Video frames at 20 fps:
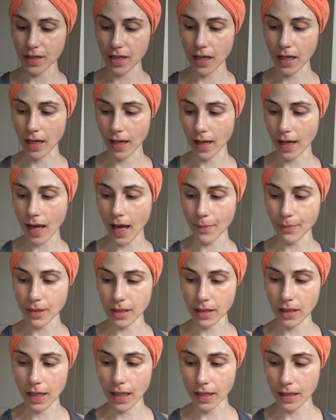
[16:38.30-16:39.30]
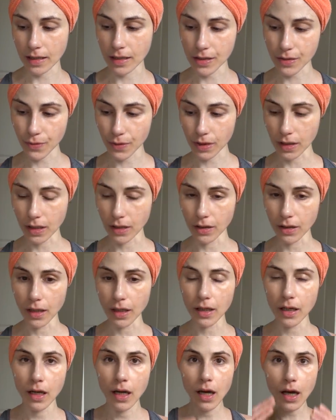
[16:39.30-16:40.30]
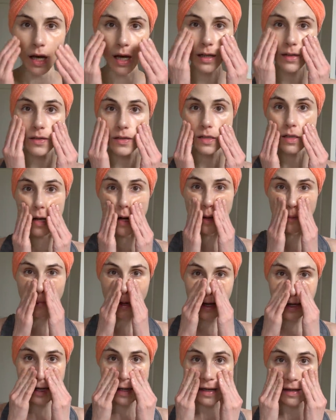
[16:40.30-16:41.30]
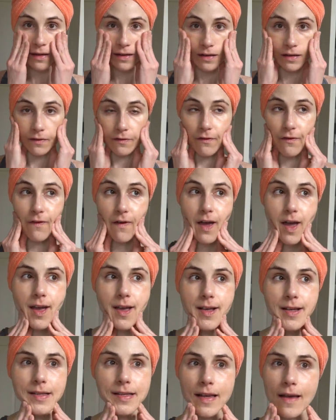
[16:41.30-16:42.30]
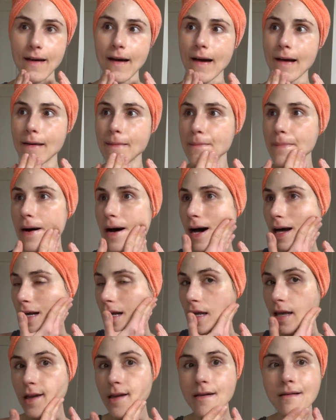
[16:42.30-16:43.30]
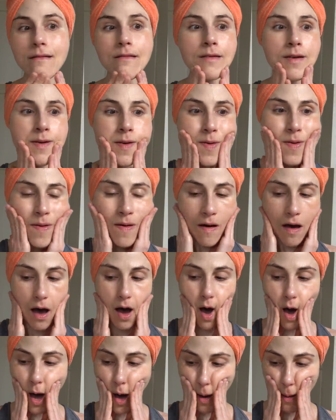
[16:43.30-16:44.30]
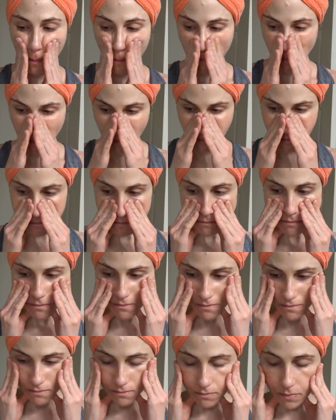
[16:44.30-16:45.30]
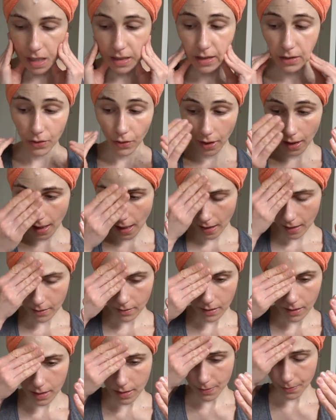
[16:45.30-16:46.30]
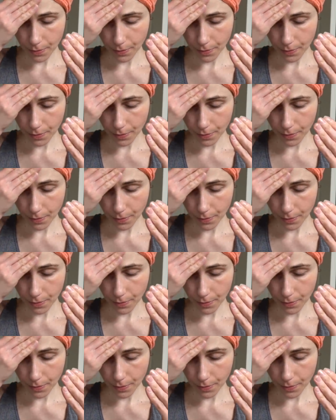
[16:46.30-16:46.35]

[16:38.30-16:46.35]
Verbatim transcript: I happen to like and it's really good. I use it on my face and on body. Um, it's great. It's